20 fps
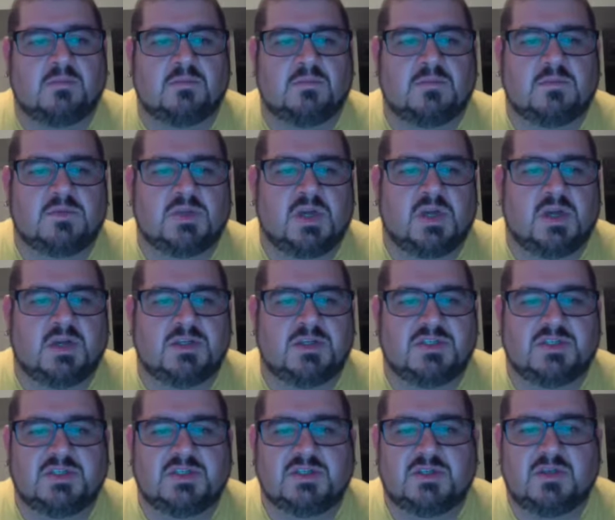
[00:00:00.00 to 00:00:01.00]
Trying to
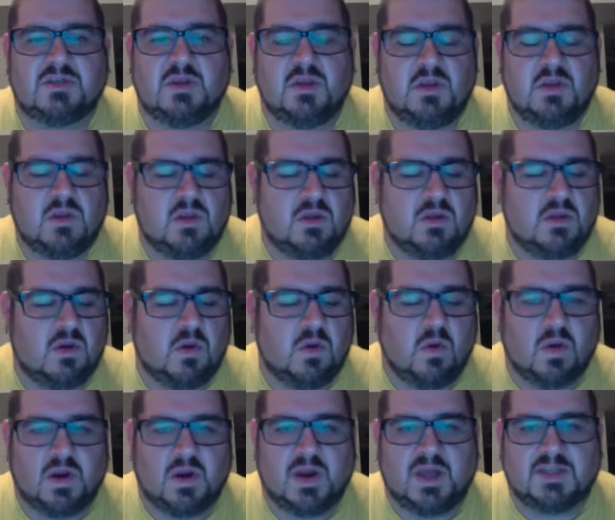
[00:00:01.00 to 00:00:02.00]
just
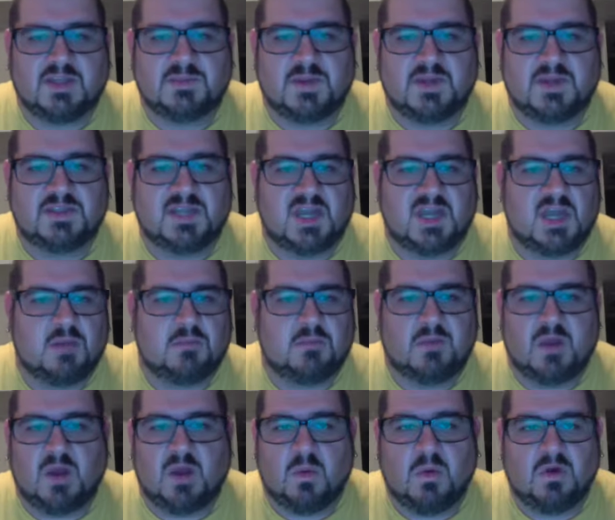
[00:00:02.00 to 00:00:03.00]
organize my time.
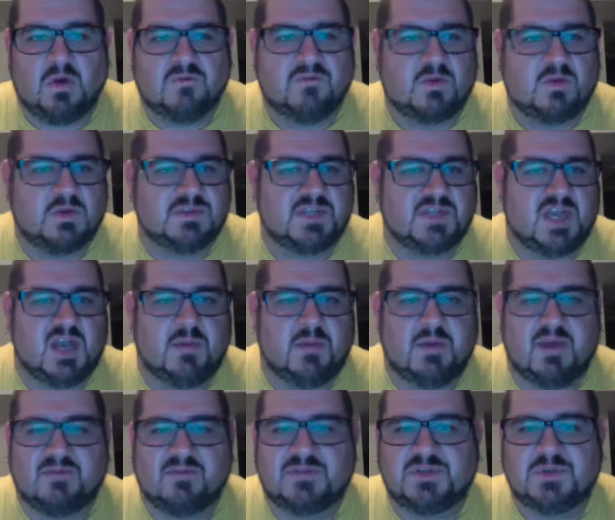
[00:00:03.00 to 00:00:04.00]
I work full time,
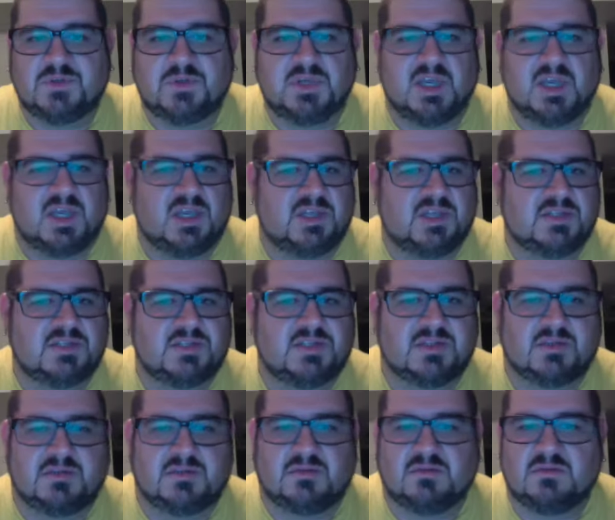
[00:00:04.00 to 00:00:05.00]
have 2 kids,
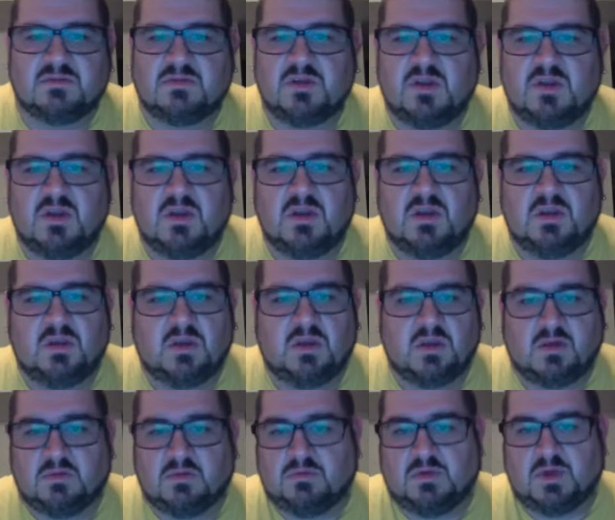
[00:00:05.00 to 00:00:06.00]
and
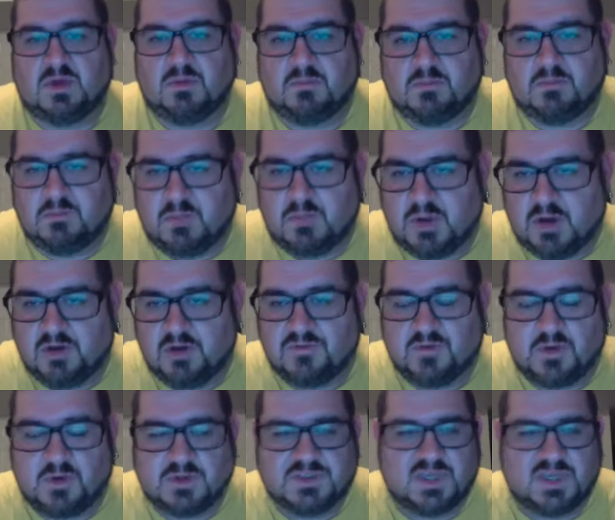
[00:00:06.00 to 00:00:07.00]
I'm here
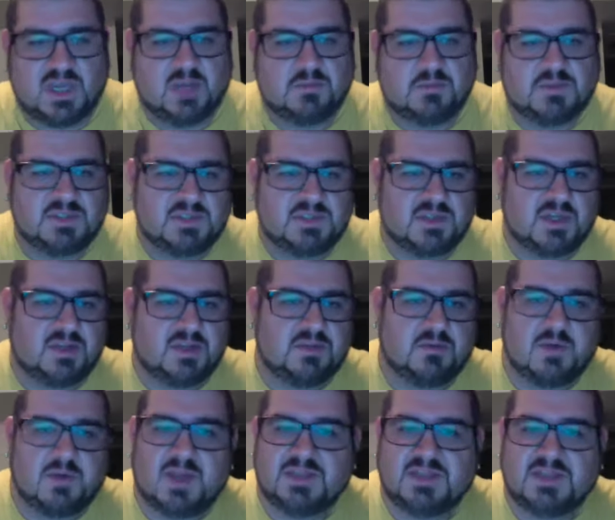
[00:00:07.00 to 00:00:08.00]
full time, just like the
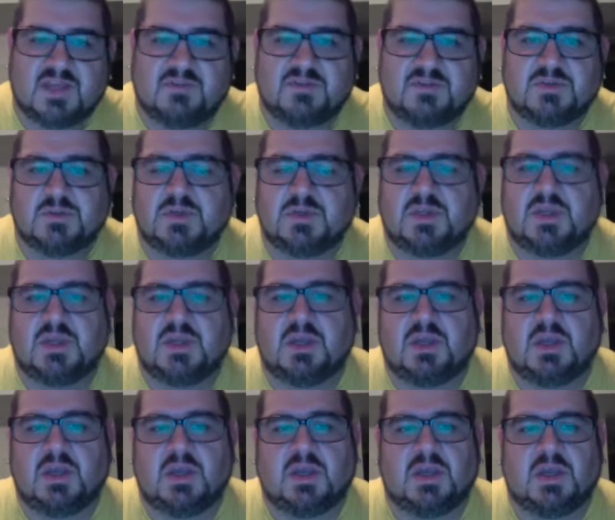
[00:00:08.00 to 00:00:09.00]
rest of us, really.
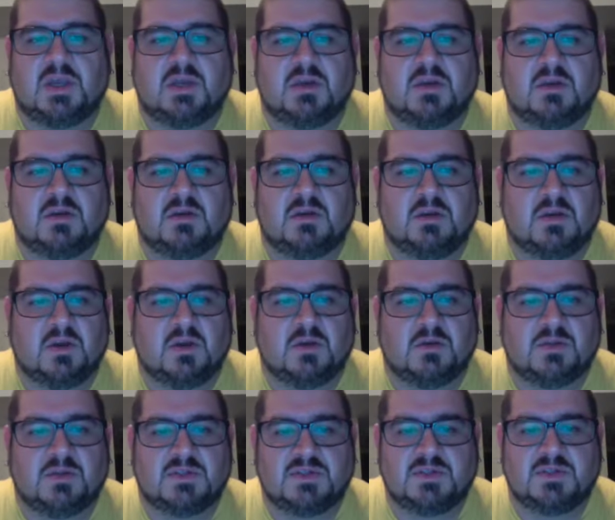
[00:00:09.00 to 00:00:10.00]
And
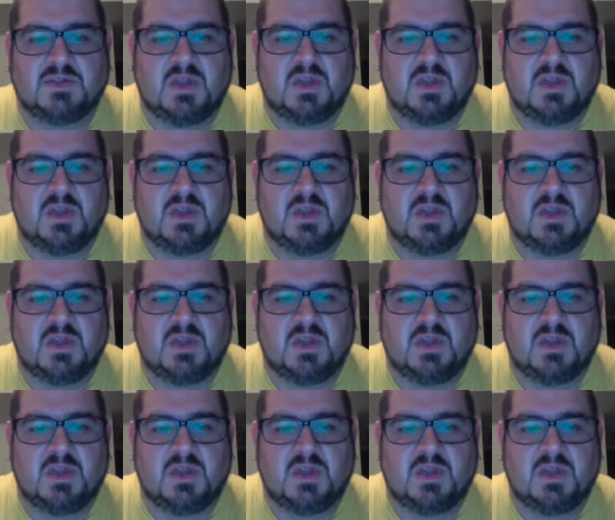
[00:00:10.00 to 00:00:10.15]
it's